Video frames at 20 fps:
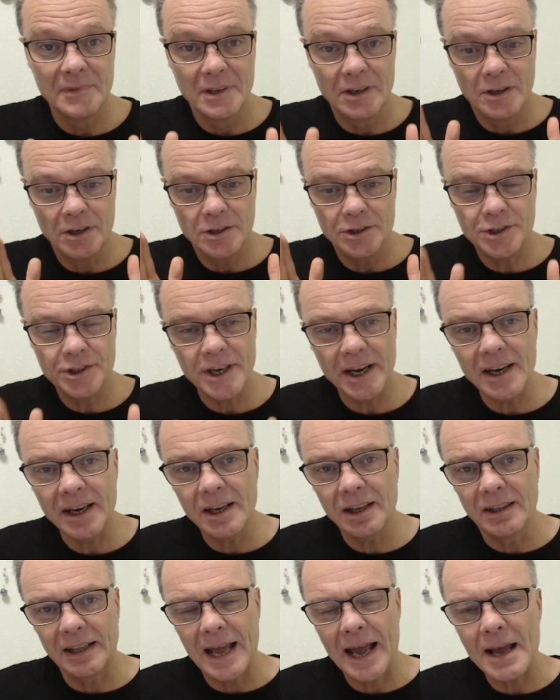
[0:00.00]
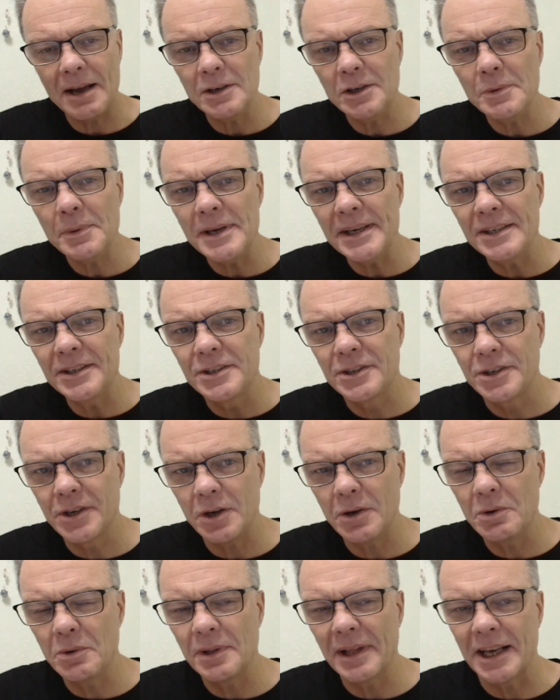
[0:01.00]
Shingle, how do we
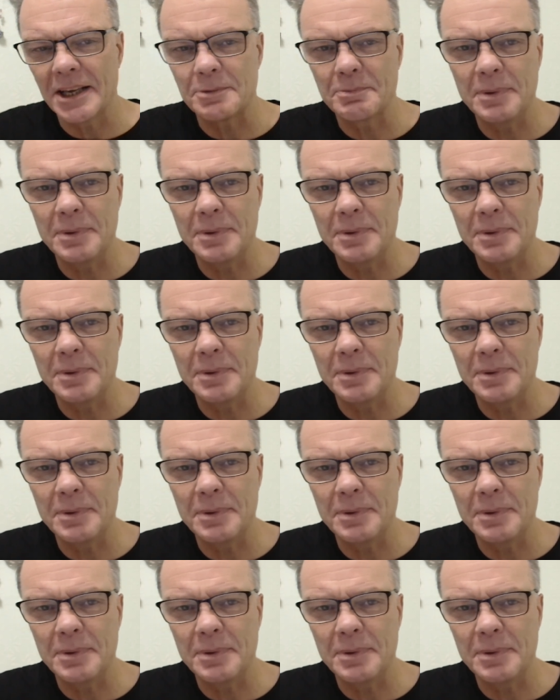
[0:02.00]
do this?